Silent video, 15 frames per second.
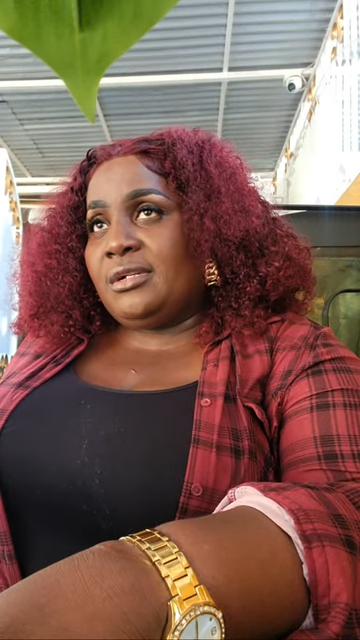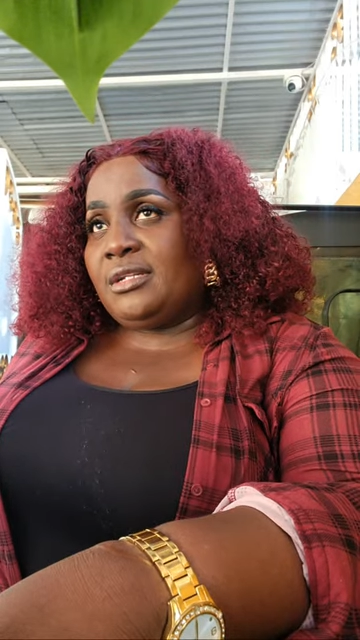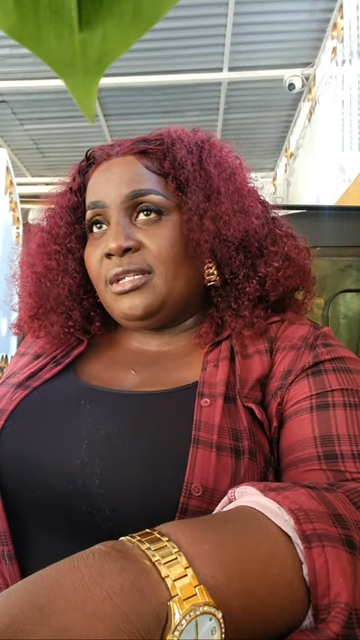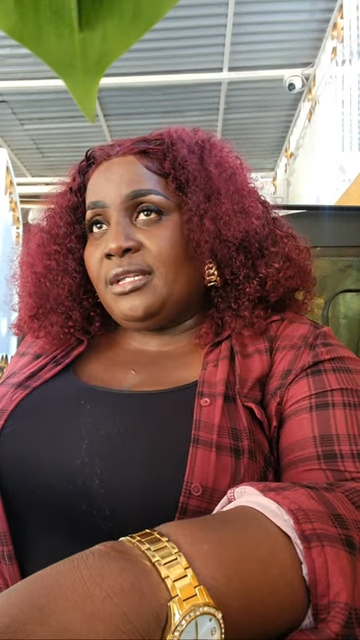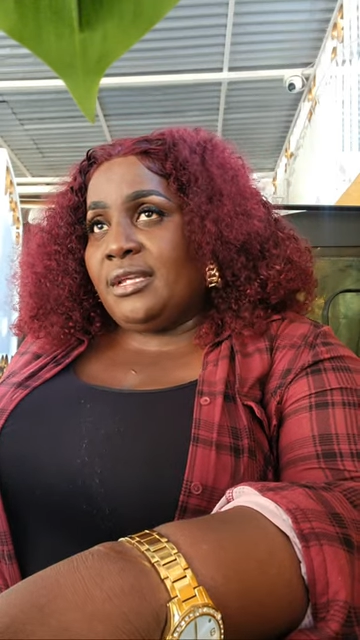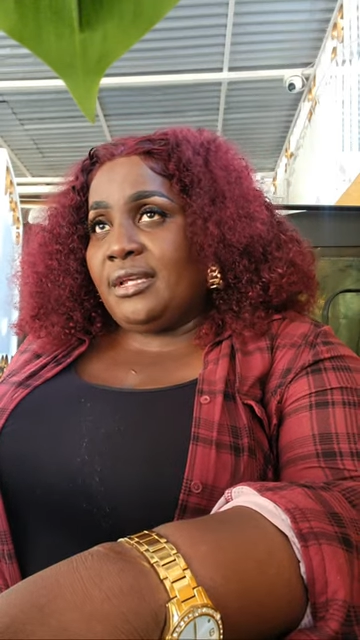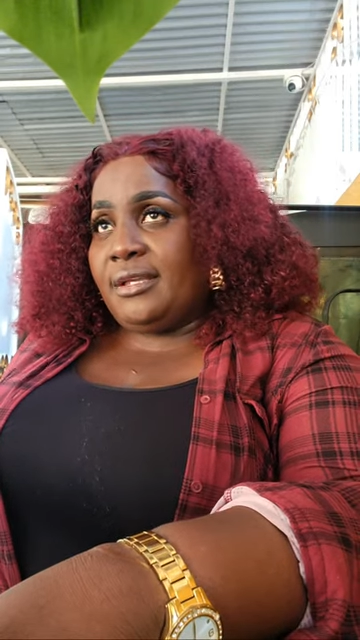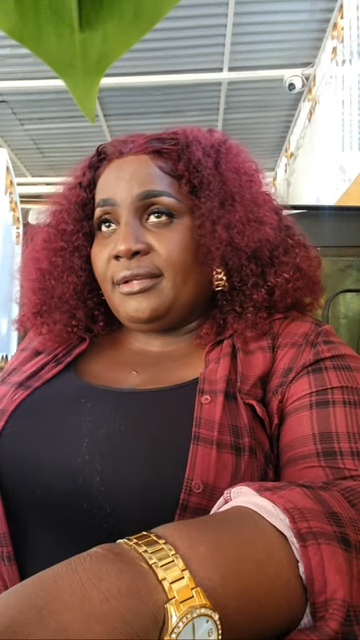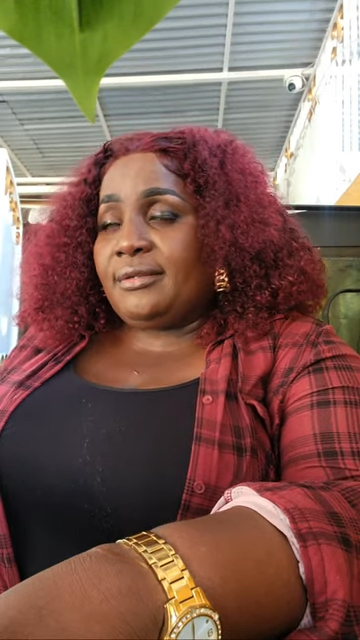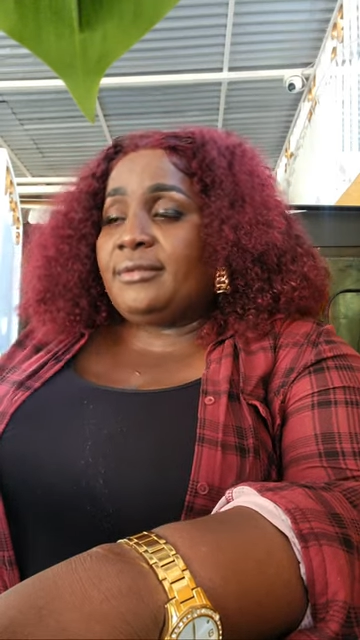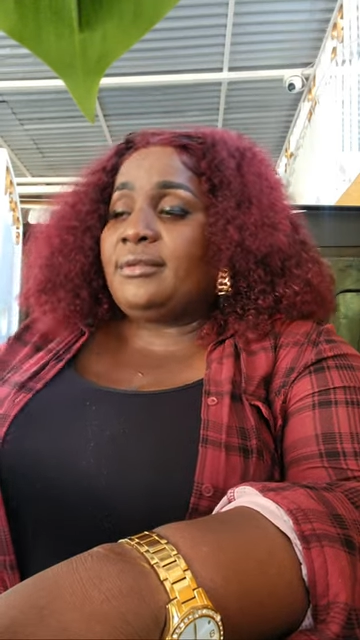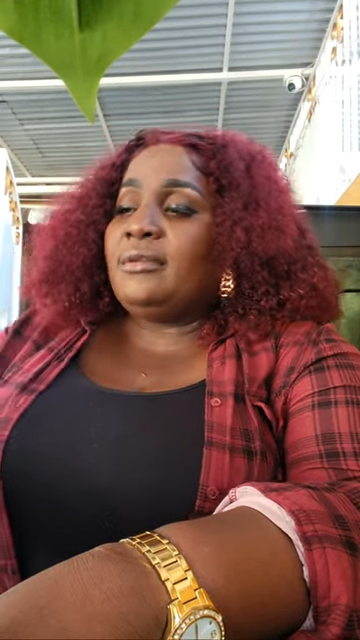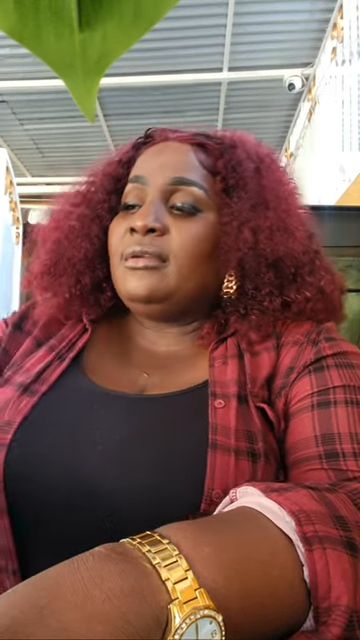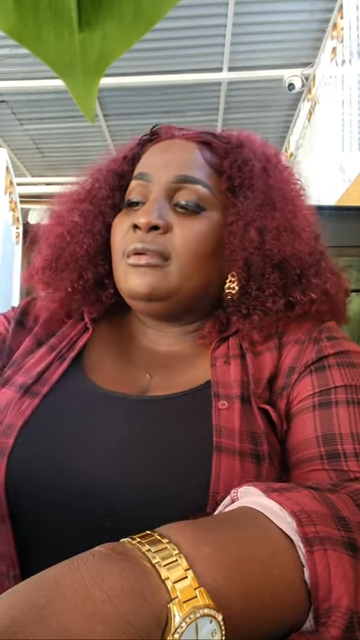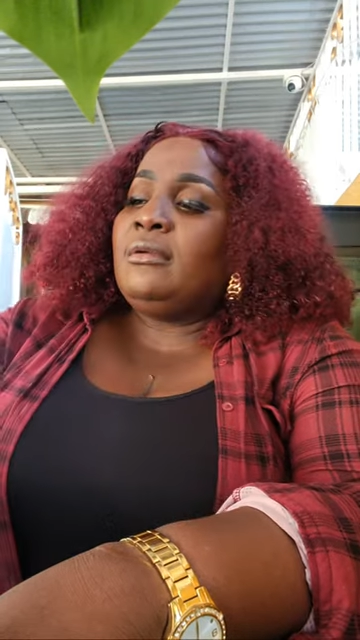yeah.
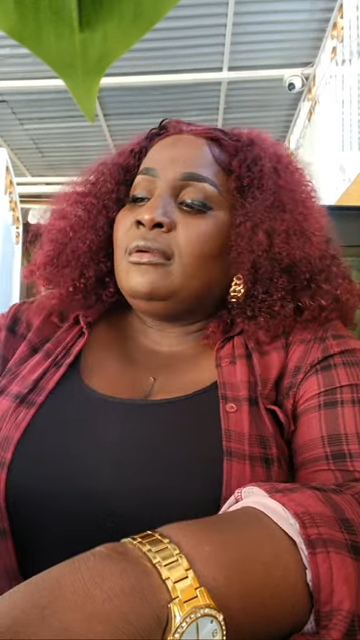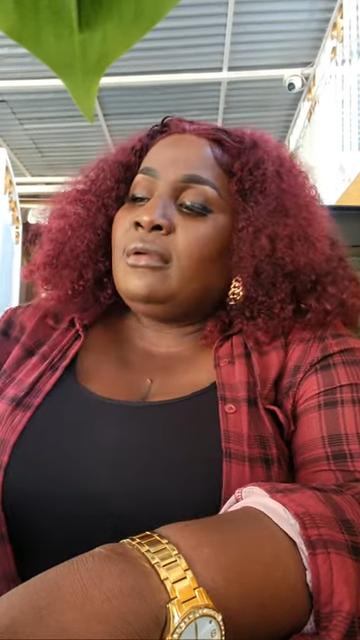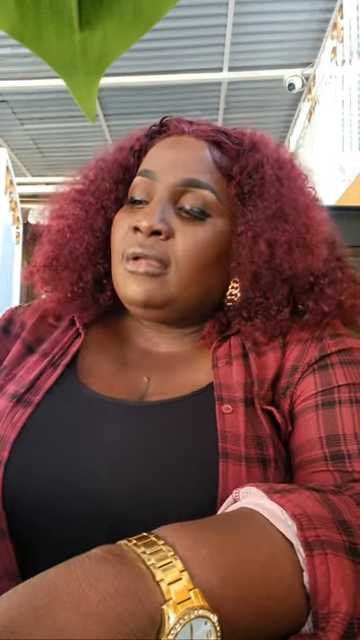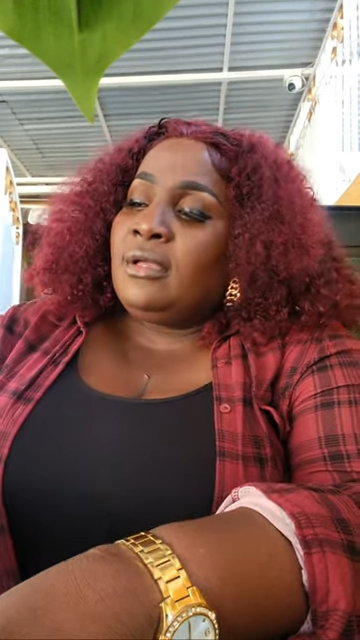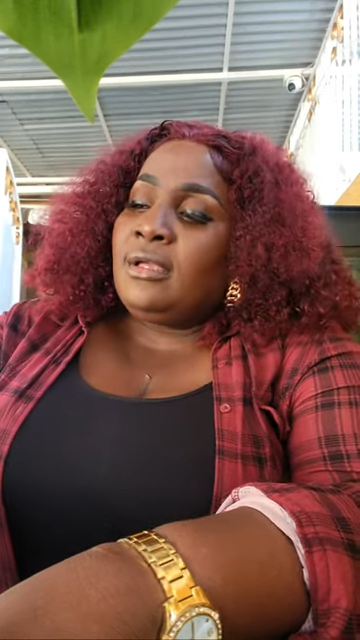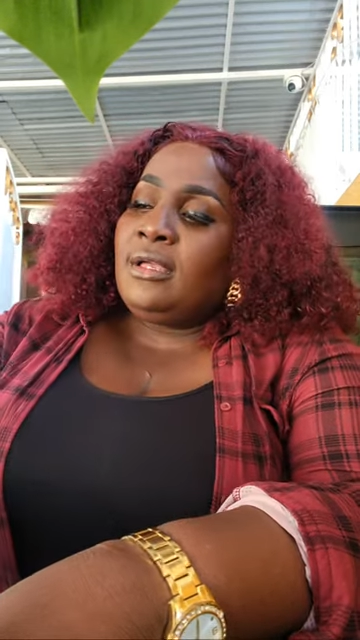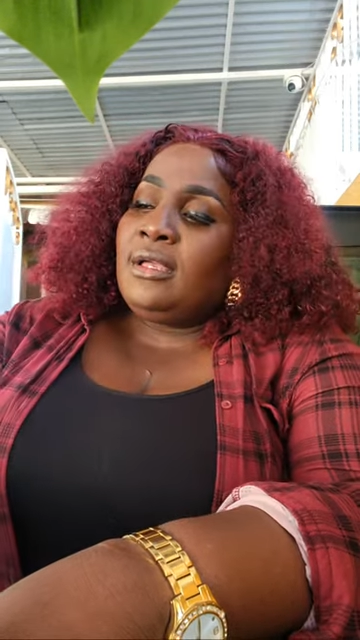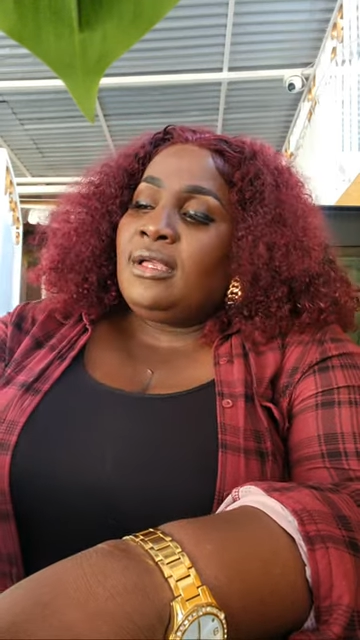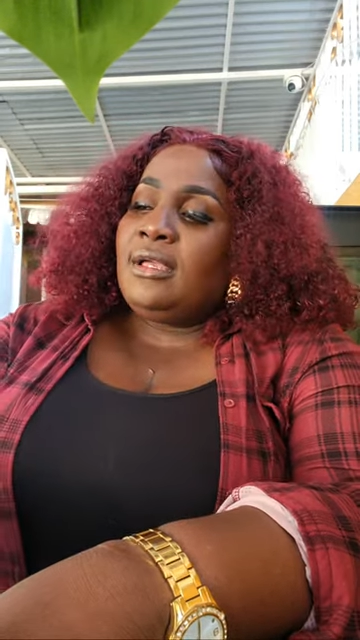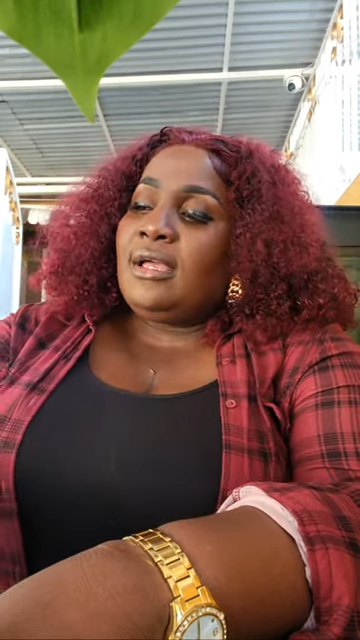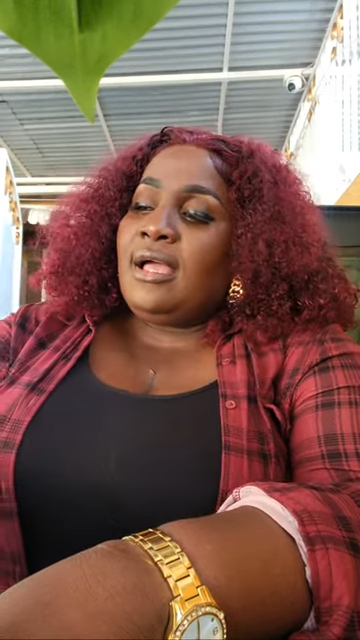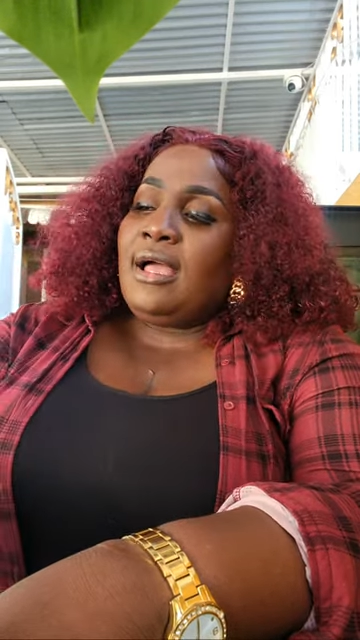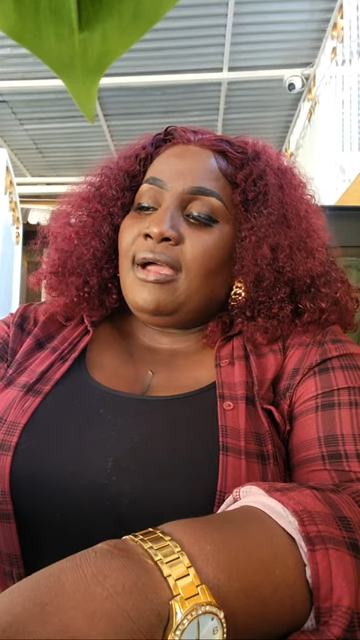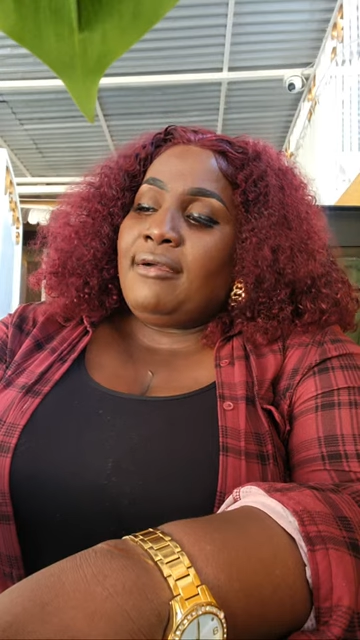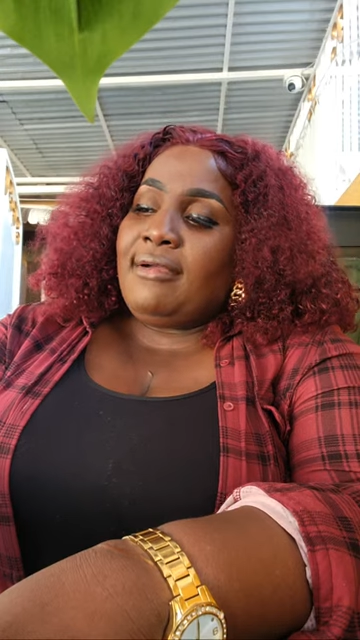
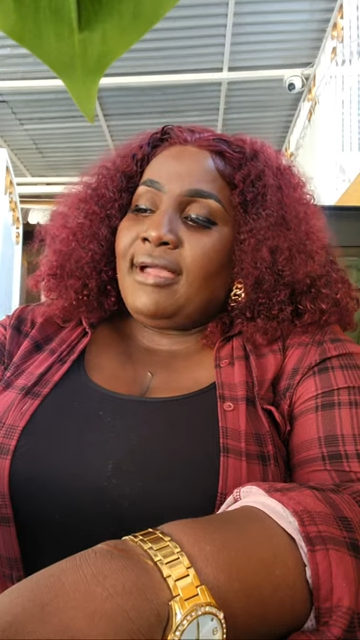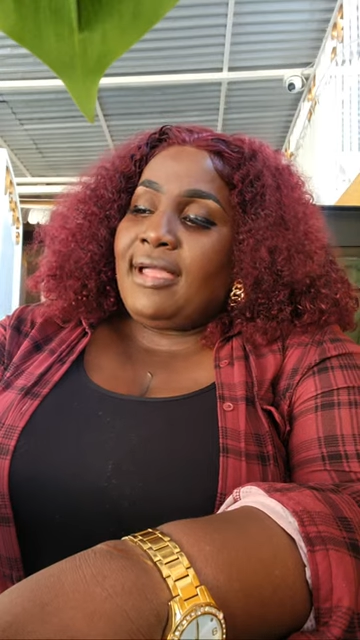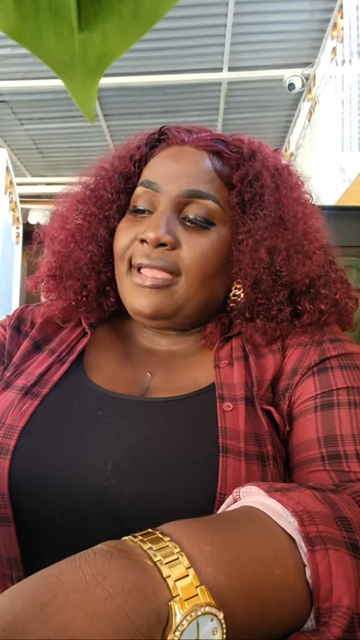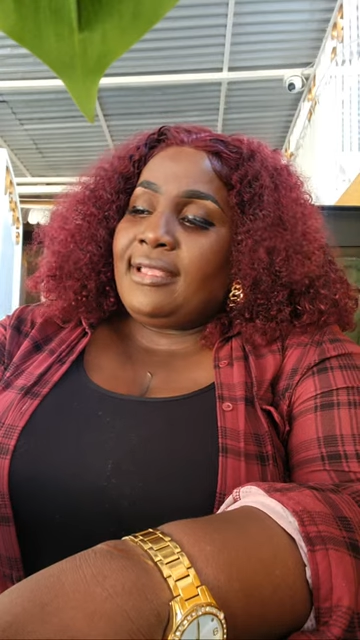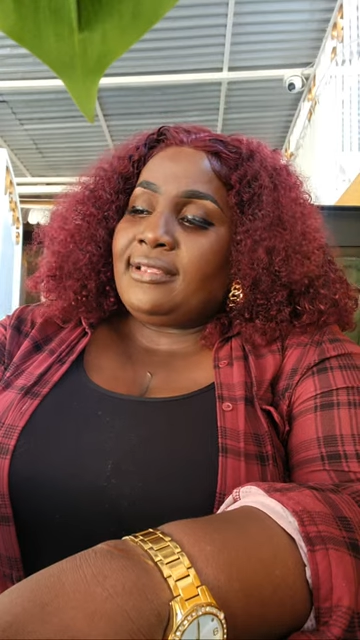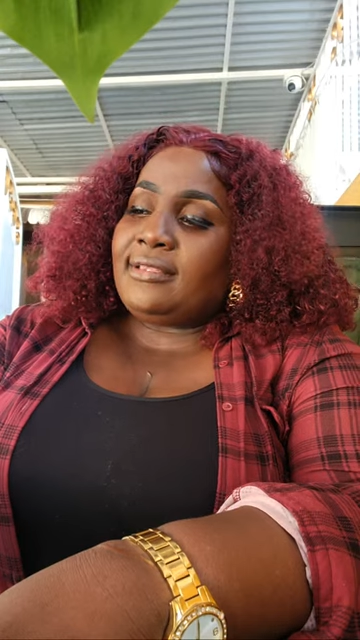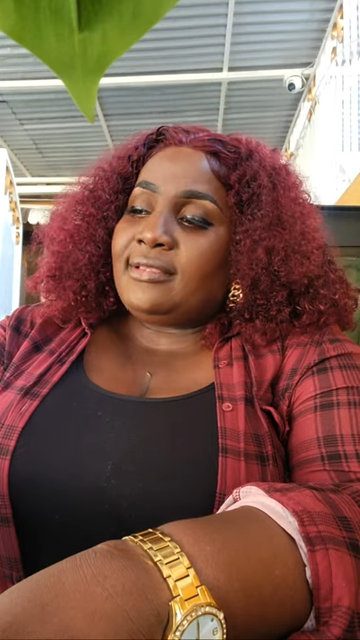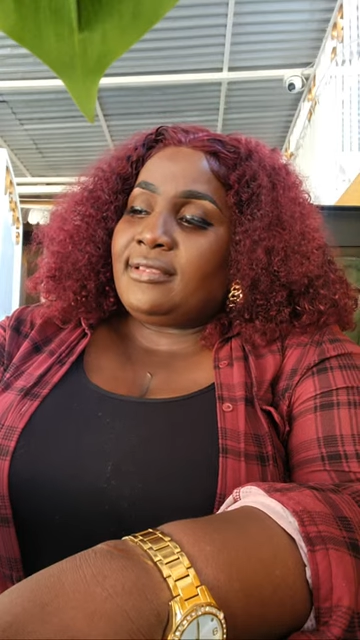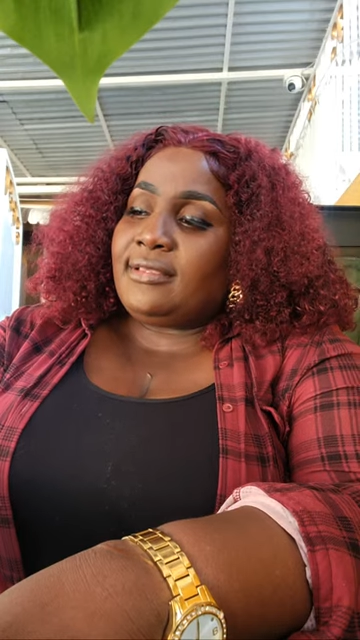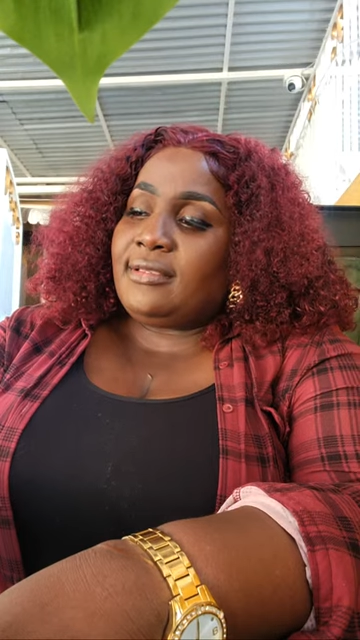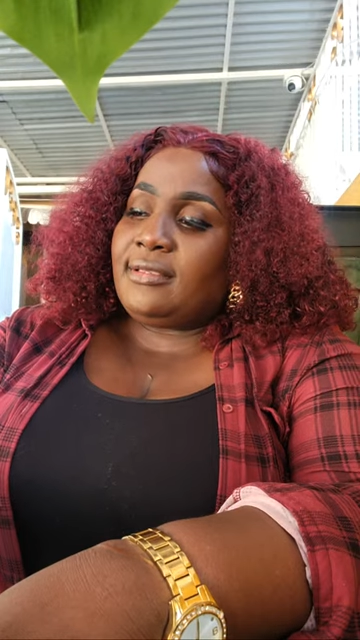All right.